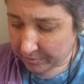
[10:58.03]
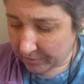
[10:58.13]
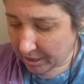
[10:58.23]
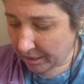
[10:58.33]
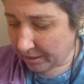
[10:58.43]

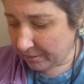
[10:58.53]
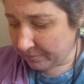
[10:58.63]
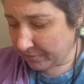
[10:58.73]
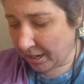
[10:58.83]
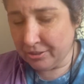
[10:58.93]
Yeah,
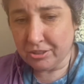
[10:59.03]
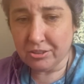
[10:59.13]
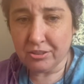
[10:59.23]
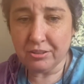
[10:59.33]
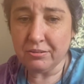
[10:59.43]

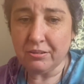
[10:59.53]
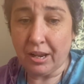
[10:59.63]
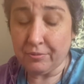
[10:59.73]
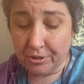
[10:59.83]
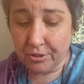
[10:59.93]
I
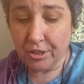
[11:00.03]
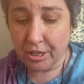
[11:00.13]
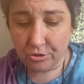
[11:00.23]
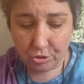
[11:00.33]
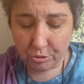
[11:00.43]
really
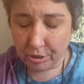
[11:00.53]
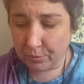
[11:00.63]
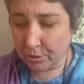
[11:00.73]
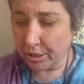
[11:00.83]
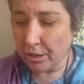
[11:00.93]
enjoyed
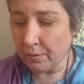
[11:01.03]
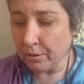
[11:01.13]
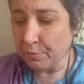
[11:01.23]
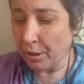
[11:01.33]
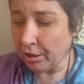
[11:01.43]
working with
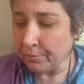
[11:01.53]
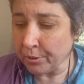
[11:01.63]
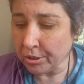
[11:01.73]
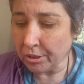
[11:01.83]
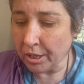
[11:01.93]

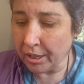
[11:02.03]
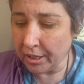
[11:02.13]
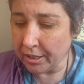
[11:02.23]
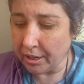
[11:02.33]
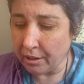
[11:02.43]
polymer clay,
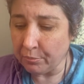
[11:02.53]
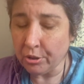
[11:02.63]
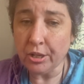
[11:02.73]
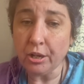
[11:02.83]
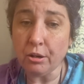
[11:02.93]
and I'm
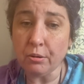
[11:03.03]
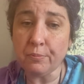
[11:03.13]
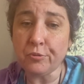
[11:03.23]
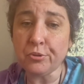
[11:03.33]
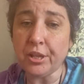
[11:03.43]
really
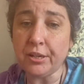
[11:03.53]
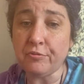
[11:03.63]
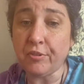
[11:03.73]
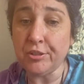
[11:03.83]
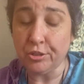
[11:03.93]
hopeful that if
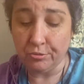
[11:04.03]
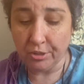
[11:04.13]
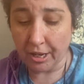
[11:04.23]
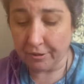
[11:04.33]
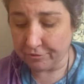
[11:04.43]
I don't
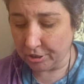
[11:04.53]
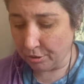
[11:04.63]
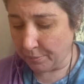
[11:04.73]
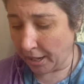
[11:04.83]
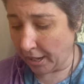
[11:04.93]
have to go
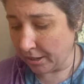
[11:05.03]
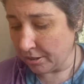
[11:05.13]
back